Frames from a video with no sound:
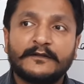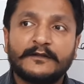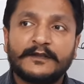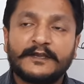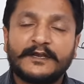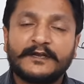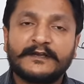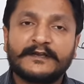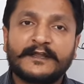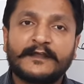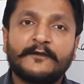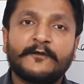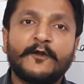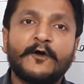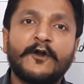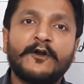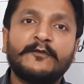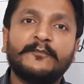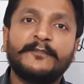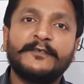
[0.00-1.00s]
it
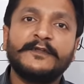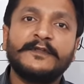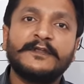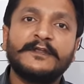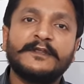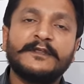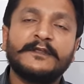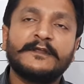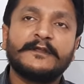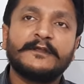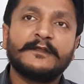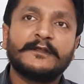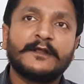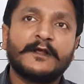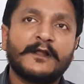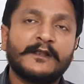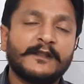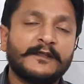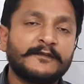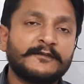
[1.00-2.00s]
cannot be
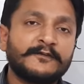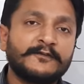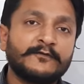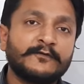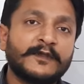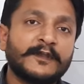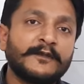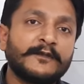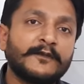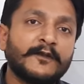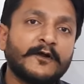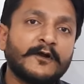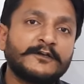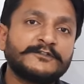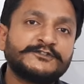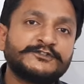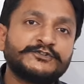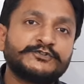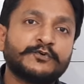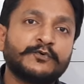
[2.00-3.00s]
like you cannot
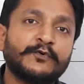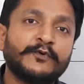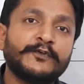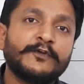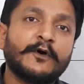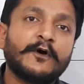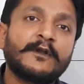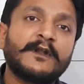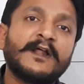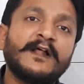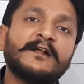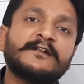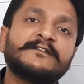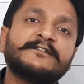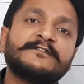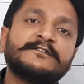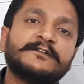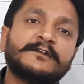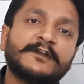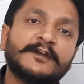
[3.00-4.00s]
show your
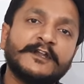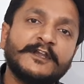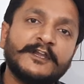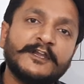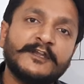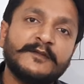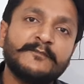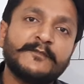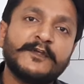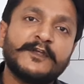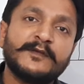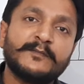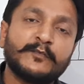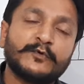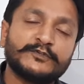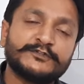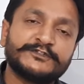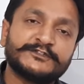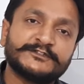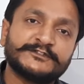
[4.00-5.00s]
extreme
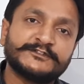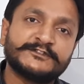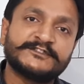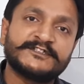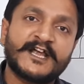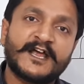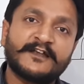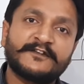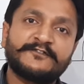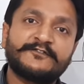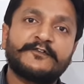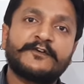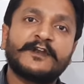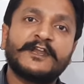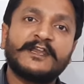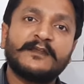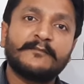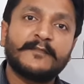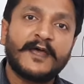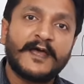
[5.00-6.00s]
emotions,
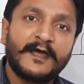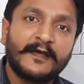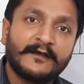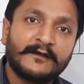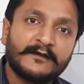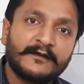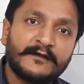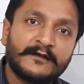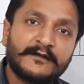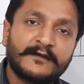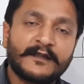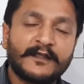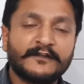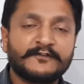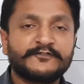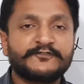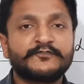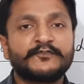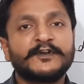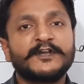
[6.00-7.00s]
extreme anger,
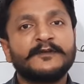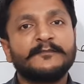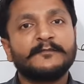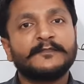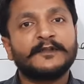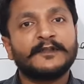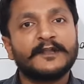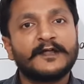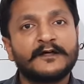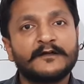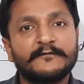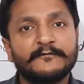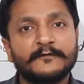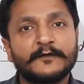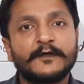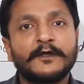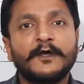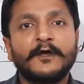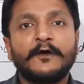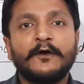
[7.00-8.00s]
extreme
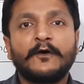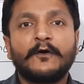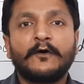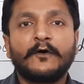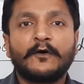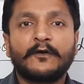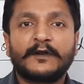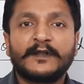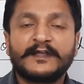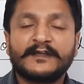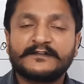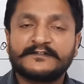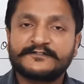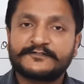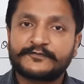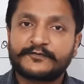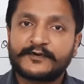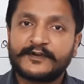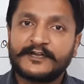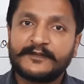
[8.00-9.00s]
love, or
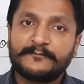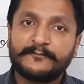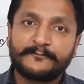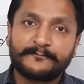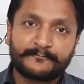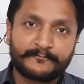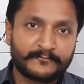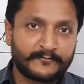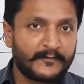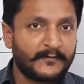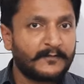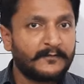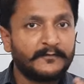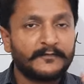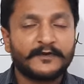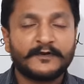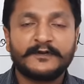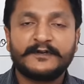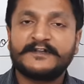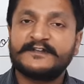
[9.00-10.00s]
extreme
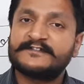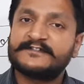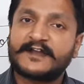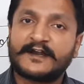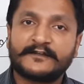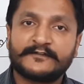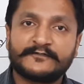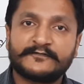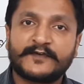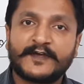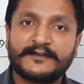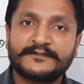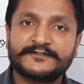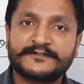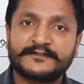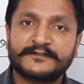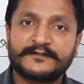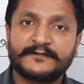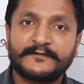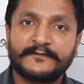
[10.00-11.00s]
dissatisfaction.
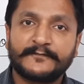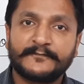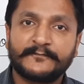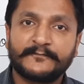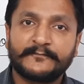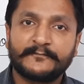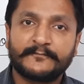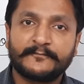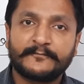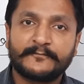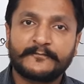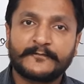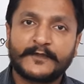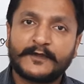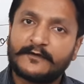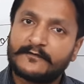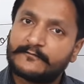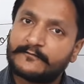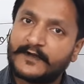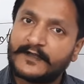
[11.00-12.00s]

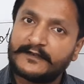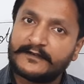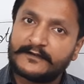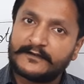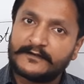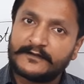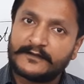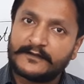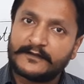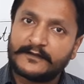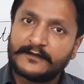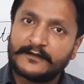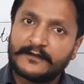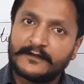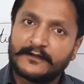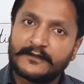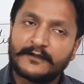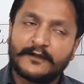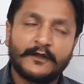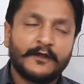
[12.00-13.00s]
Fine?
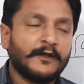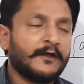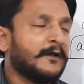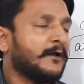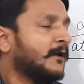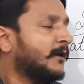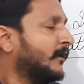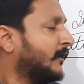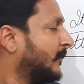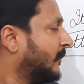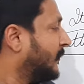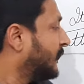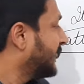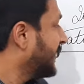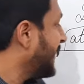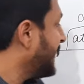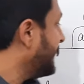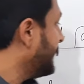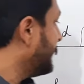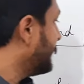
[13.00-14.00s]

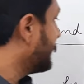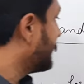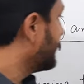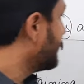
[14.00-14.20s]
Okay.